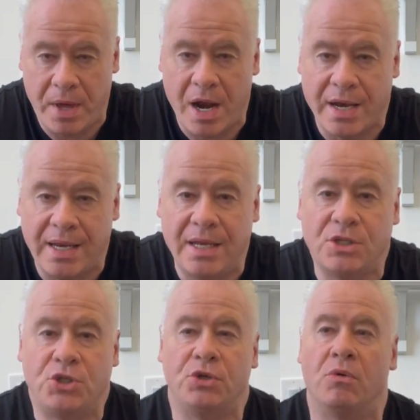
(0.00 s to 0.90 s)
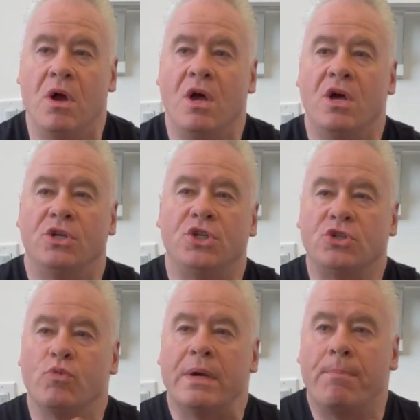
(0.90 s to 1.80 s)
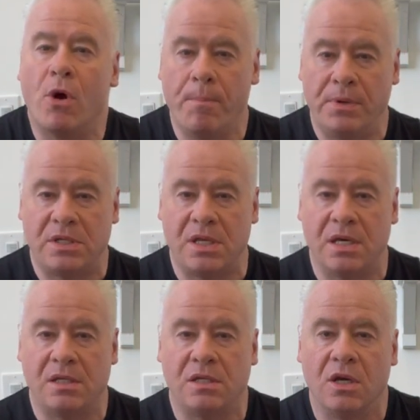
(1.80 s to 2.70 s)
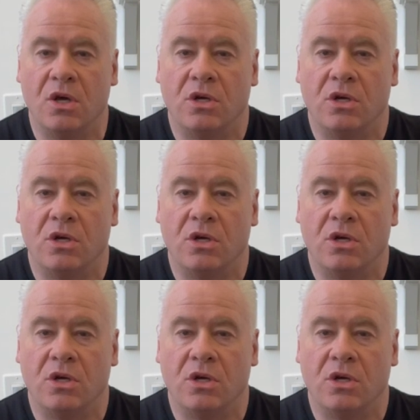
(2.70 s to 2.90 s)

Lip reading: And I needed to just repurpose this